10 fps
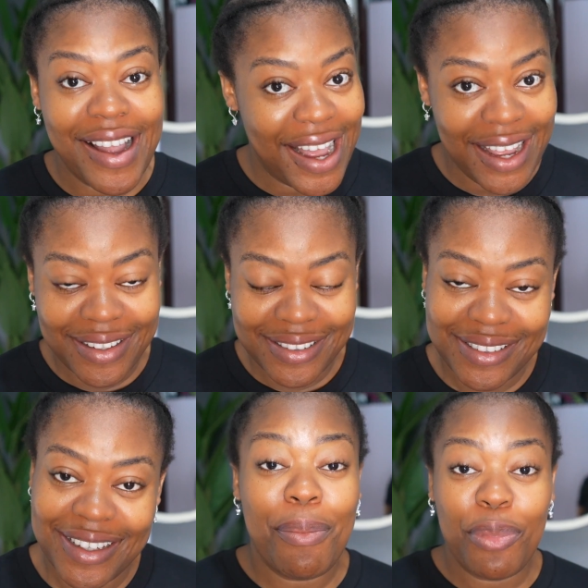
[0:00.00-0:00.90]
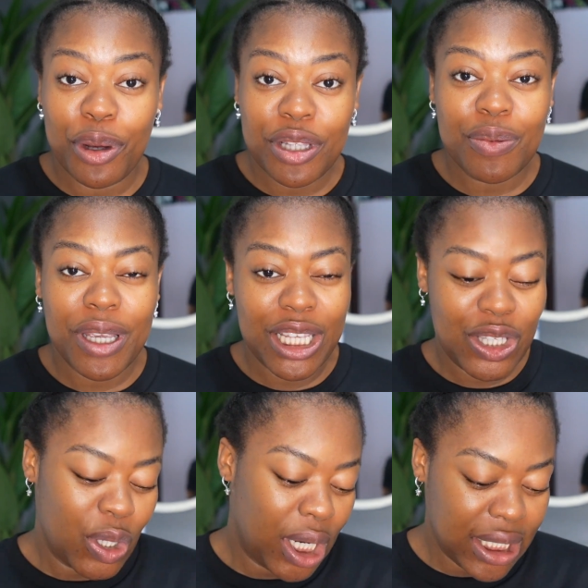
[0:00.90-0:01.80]
Guys, I'm going to be
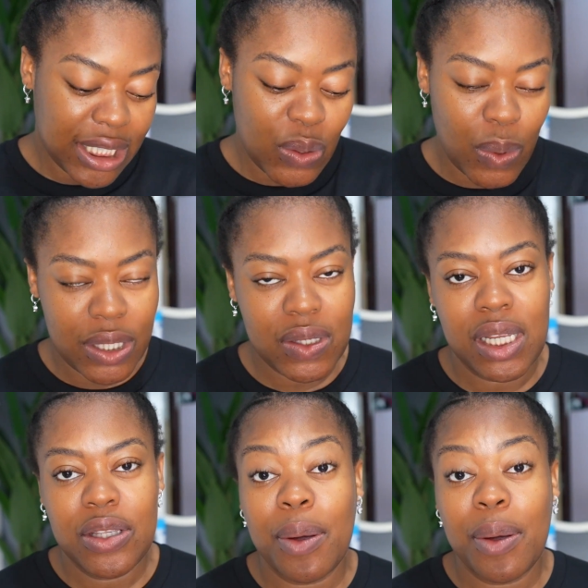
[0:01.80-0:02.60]
installing this wig today.